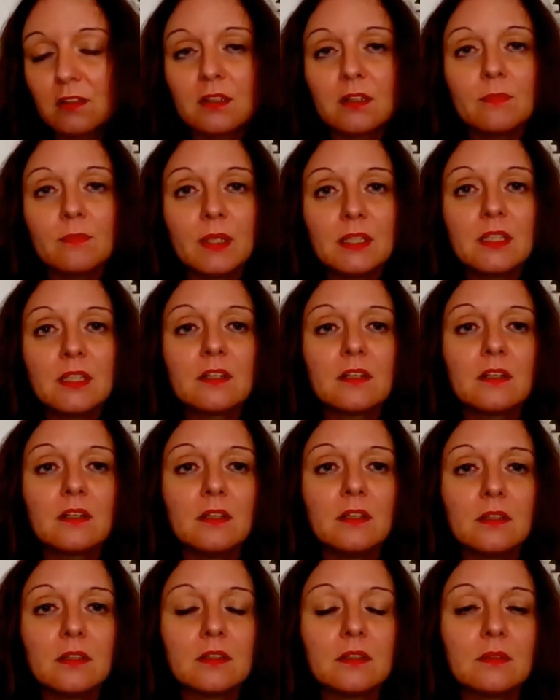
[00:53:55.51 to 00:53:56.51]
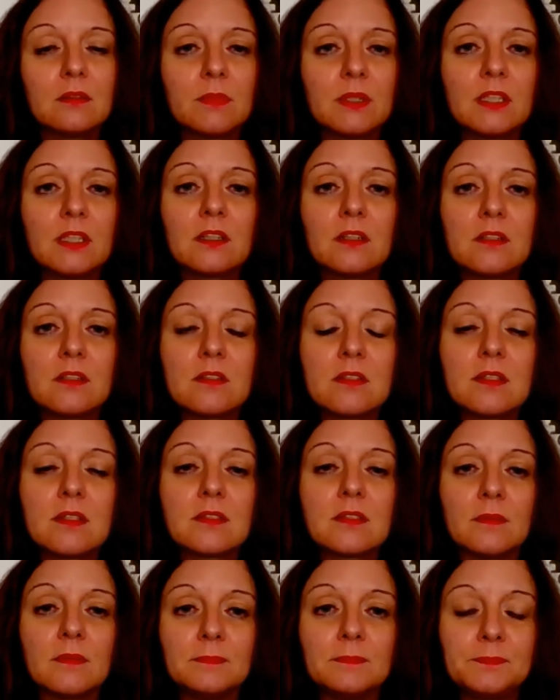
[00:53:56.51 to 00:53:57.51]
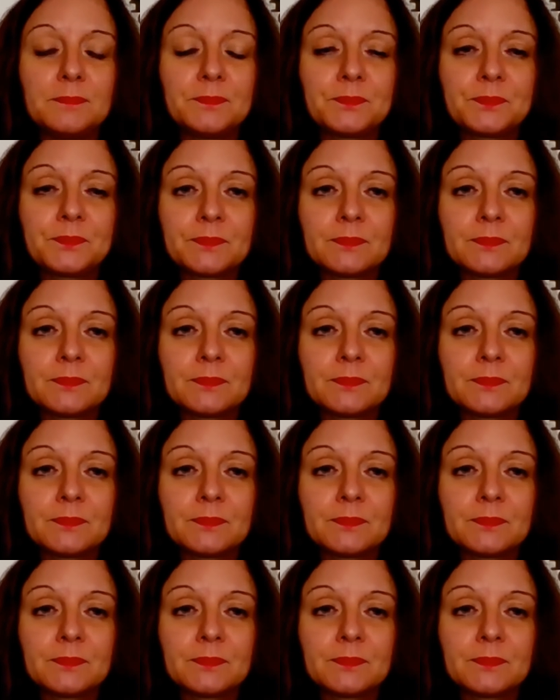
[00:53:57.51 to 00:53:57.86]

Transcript: medical system.